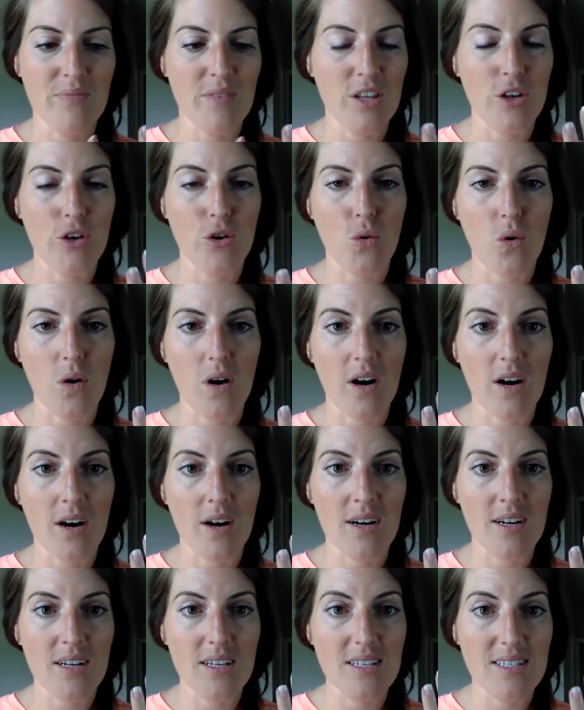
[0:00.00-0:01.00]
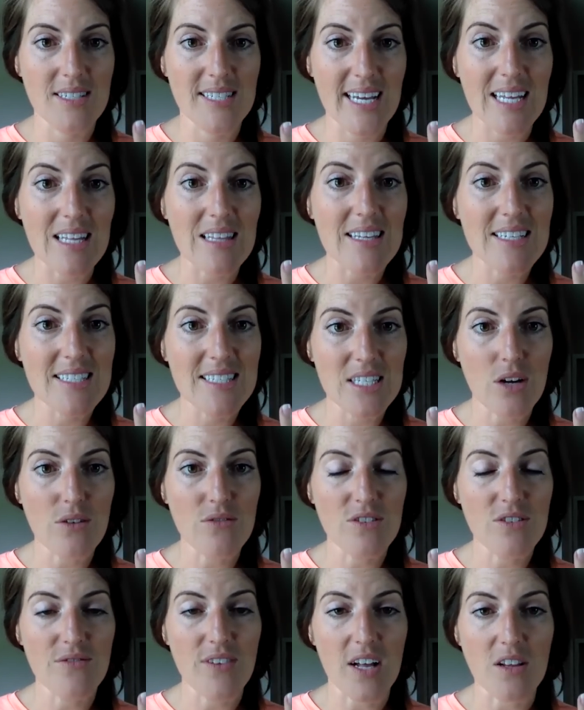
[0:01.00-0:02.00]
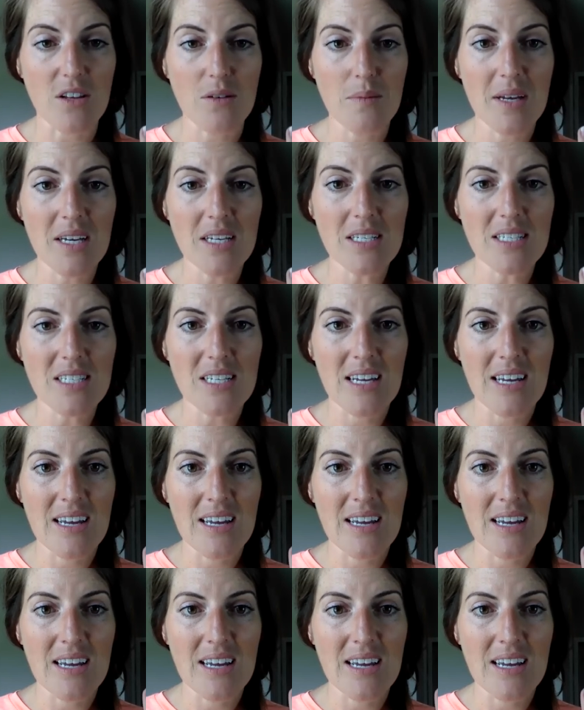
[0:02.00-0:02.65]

your daily self-development.